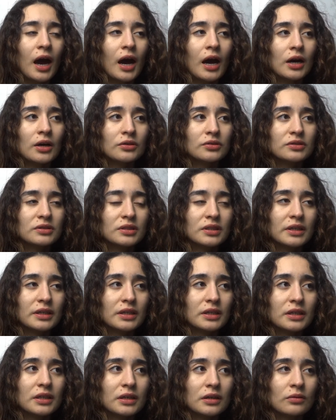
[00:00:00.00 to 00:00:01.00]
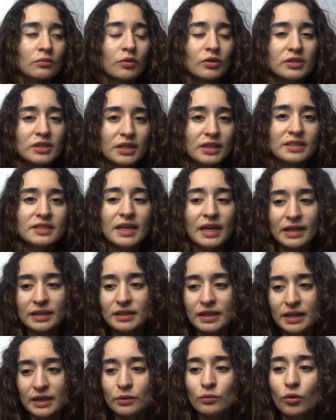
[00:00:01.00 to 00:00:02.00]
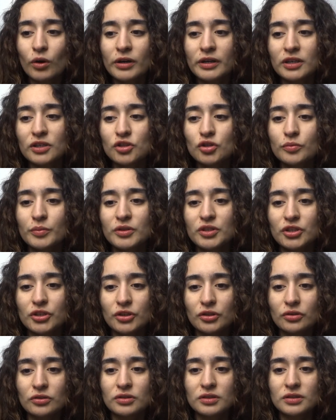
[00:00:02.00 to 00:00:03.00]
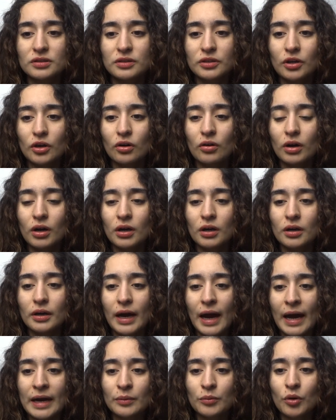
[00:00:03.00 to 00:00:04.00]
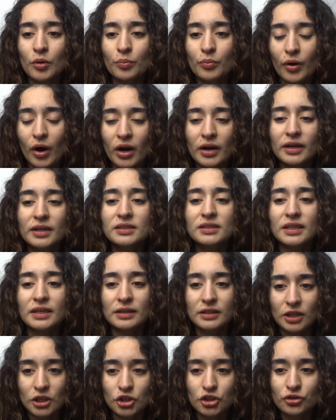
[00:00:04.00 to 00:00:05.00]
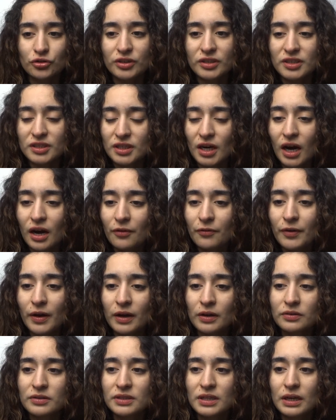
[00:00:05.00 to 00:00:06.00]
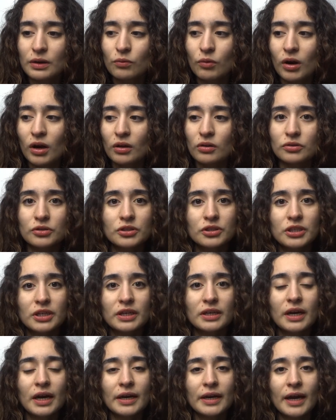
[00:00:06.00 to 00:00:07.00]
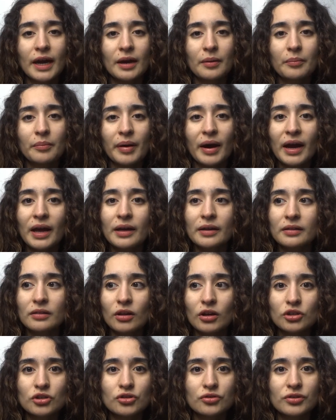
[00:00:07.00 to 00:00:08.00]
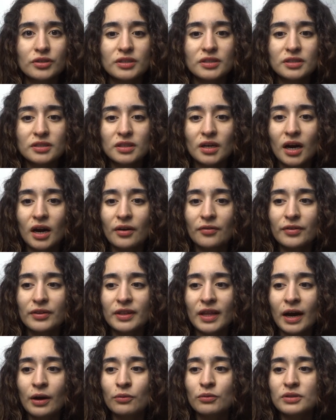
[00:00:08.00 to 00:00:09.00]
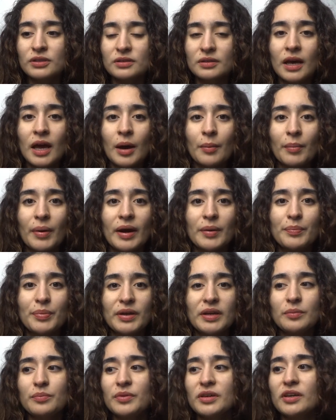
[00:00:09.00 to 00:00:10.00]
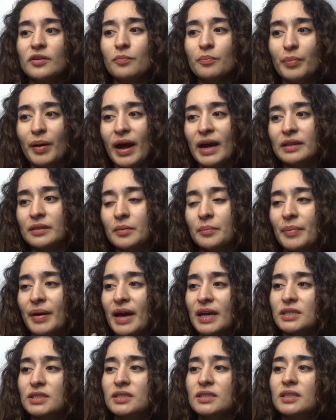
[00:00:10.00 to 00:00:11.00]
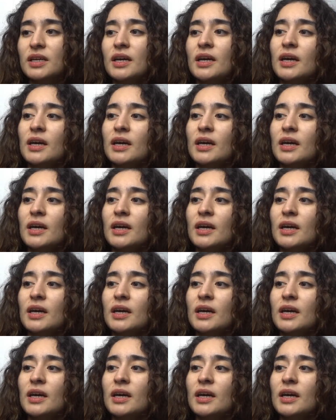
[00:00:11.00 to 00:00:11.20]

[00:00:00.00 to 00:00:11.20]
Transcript: I was like, once I decided that I didn't want to consume materials, you know, animal products, like luxury stuff, I was like, well, shit, I can't buy luxury stuff. And that was my epitome of buying the best.